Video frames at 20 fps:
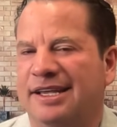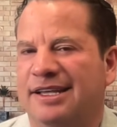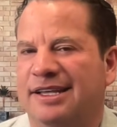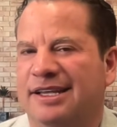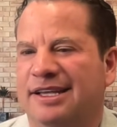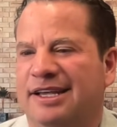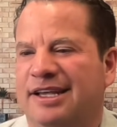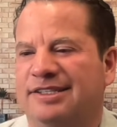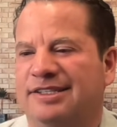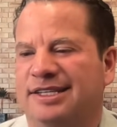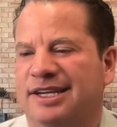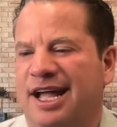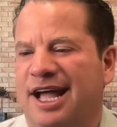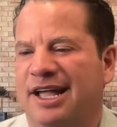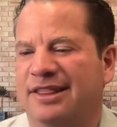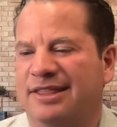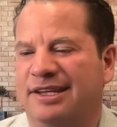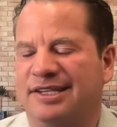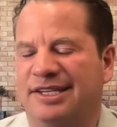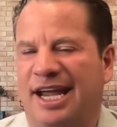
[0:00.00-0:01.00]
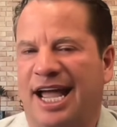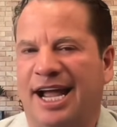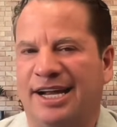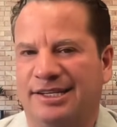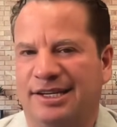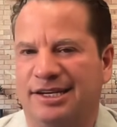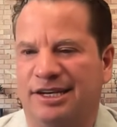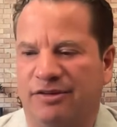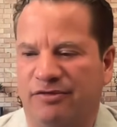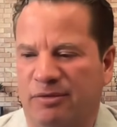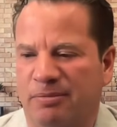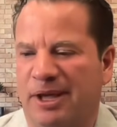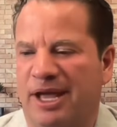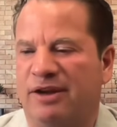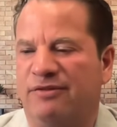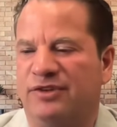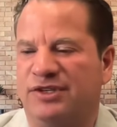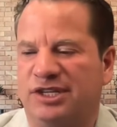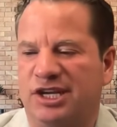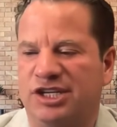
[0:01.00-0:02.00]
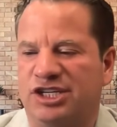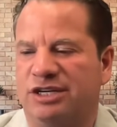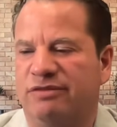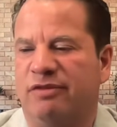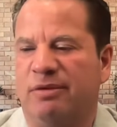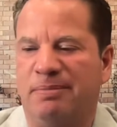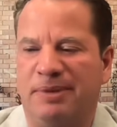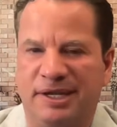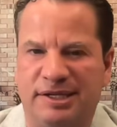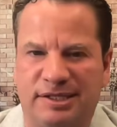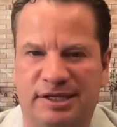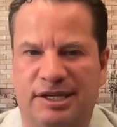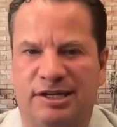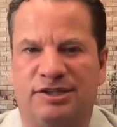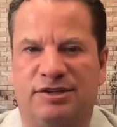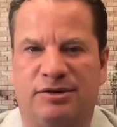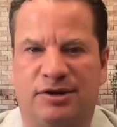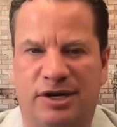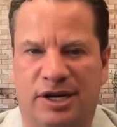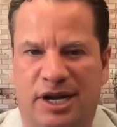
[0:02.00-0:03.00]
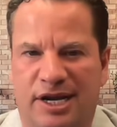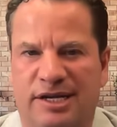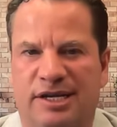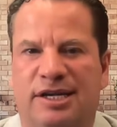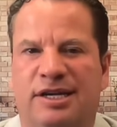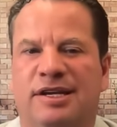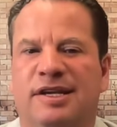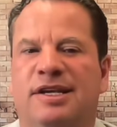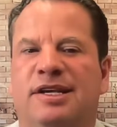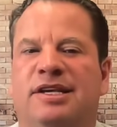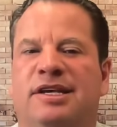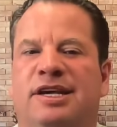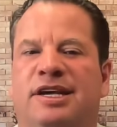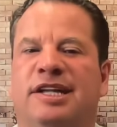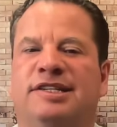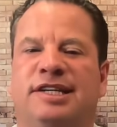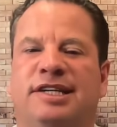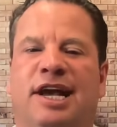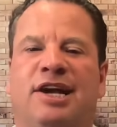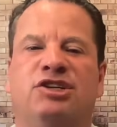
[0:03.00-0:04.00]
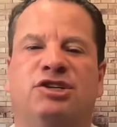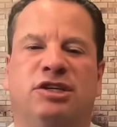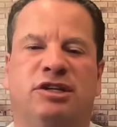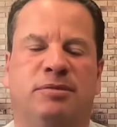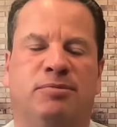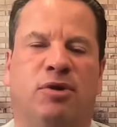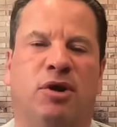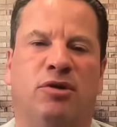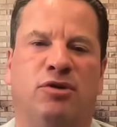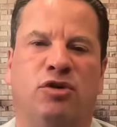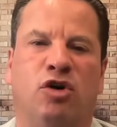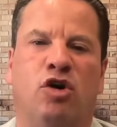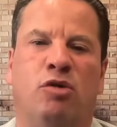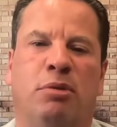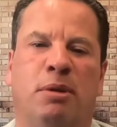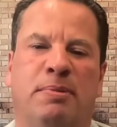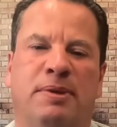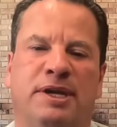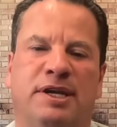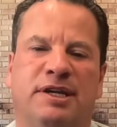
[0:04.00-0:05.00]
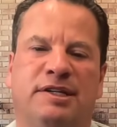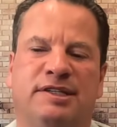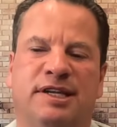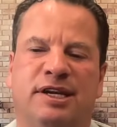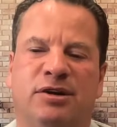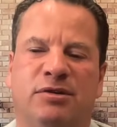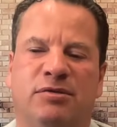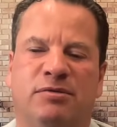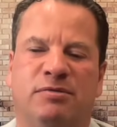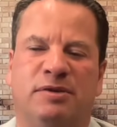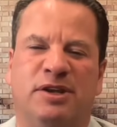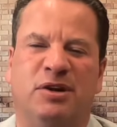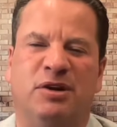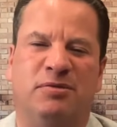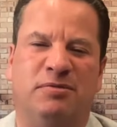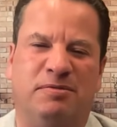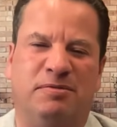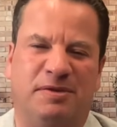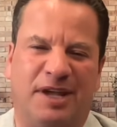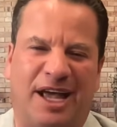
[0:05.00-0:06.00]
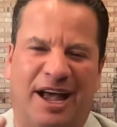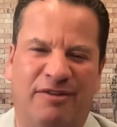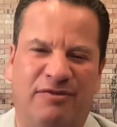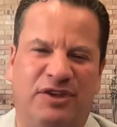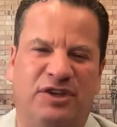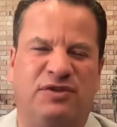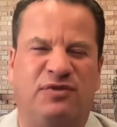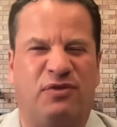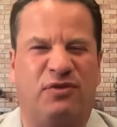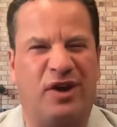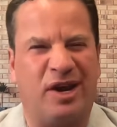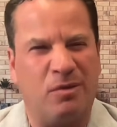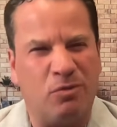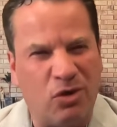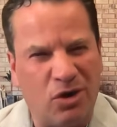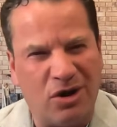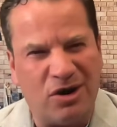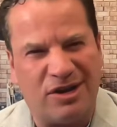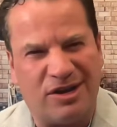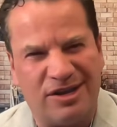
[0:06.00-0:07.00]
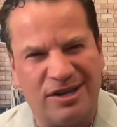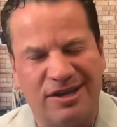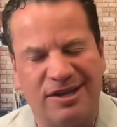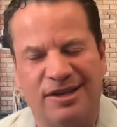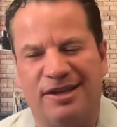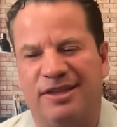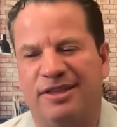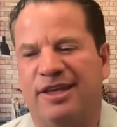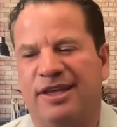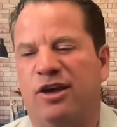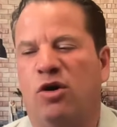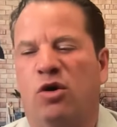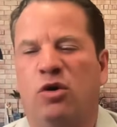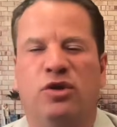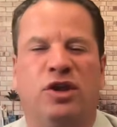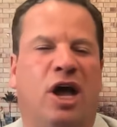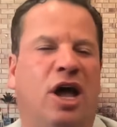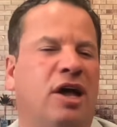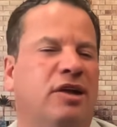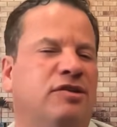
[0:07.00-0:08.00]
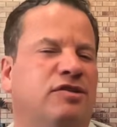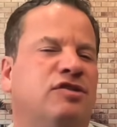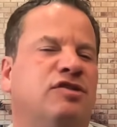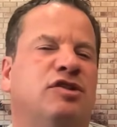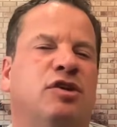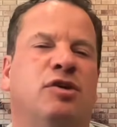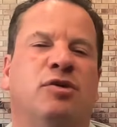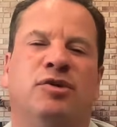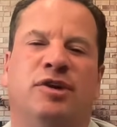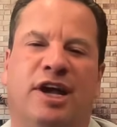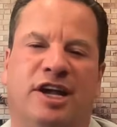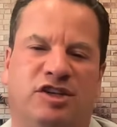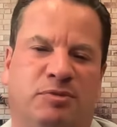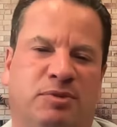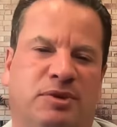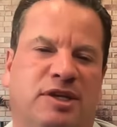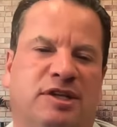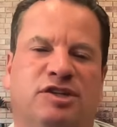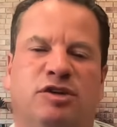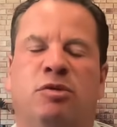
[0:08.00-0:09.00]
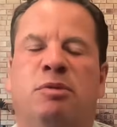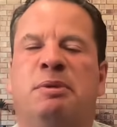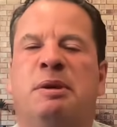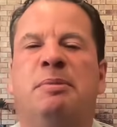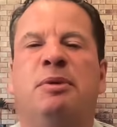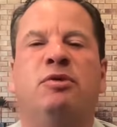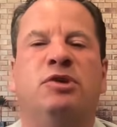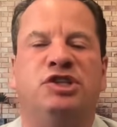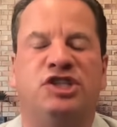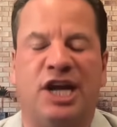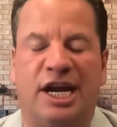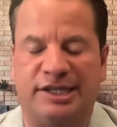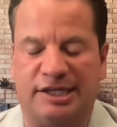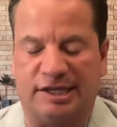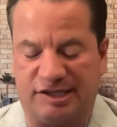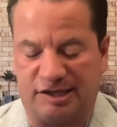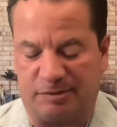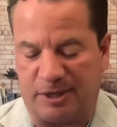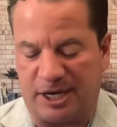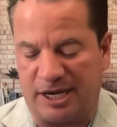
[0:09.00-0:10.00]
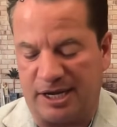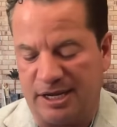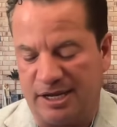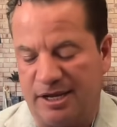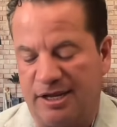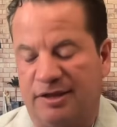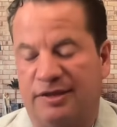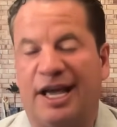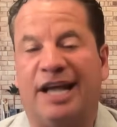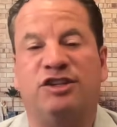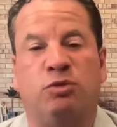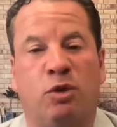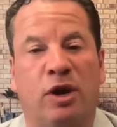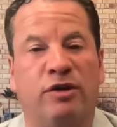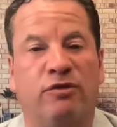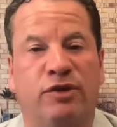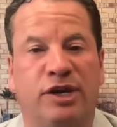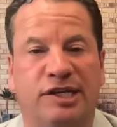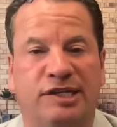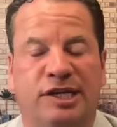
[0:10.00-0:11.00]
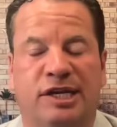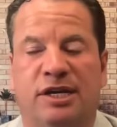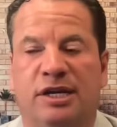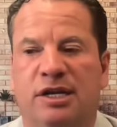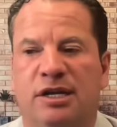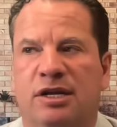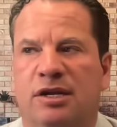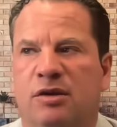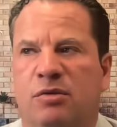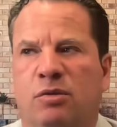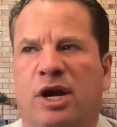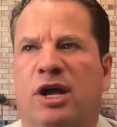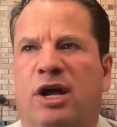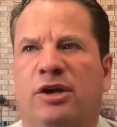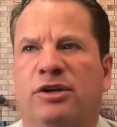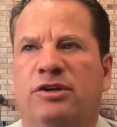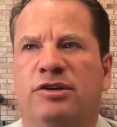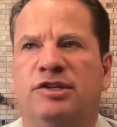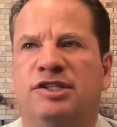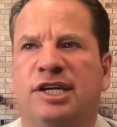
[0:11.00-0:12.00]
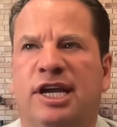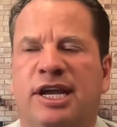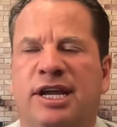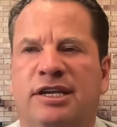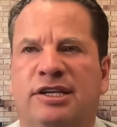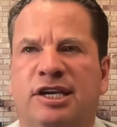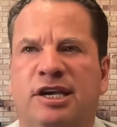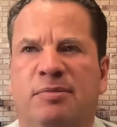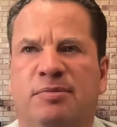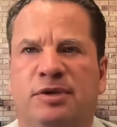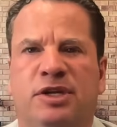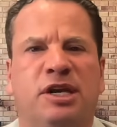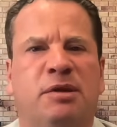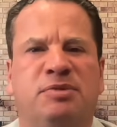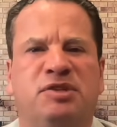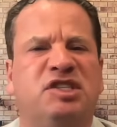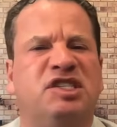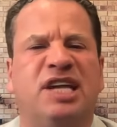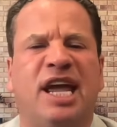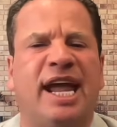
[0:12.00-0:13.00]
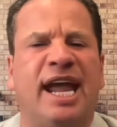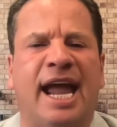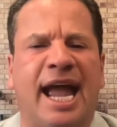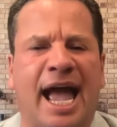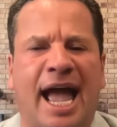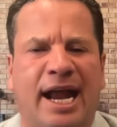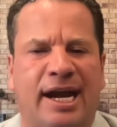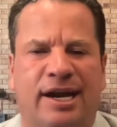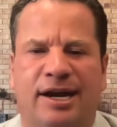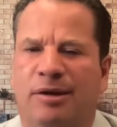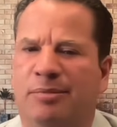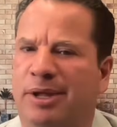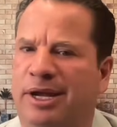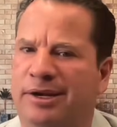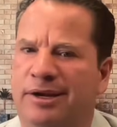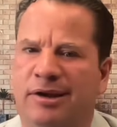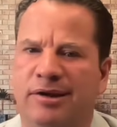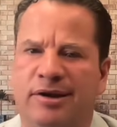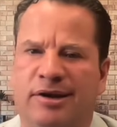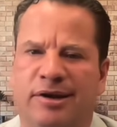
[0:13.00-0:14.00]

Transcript: is not the tactic of a manifestation of a business or an idea. It's actually the broader goal, but because they don't have this framework, they hold on so desperately. So when people reject it to me, that's one reason. Well, you're saying keep staying at it. I'm like, no.